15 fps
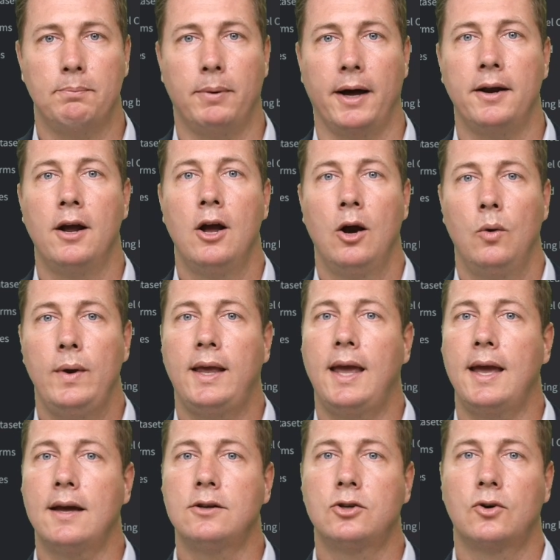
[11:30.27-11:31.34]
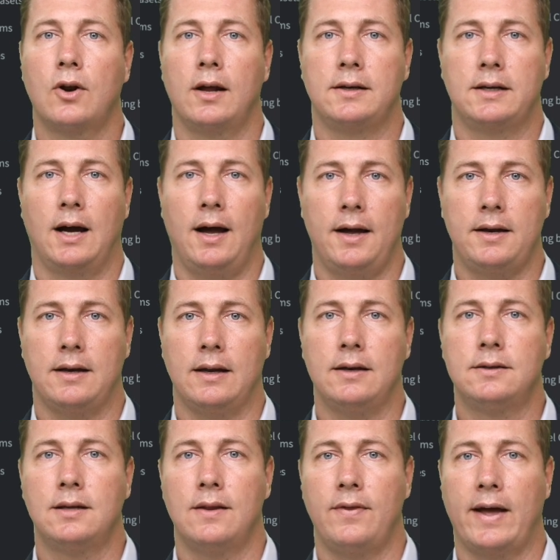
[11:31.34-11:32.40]
but we can turn on
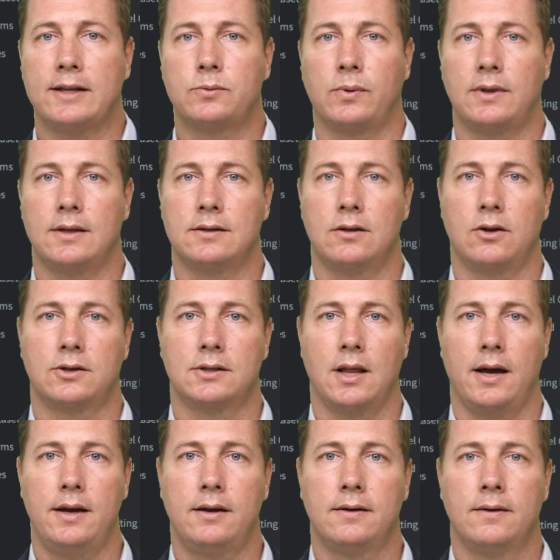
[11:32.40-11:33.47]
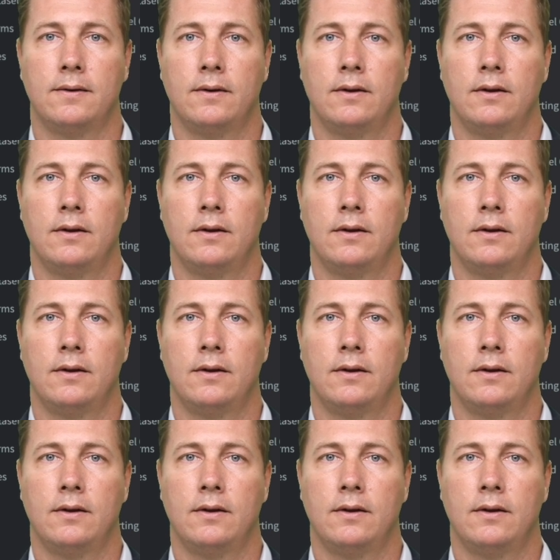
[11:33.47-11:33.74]
continent, and that's what this looks like.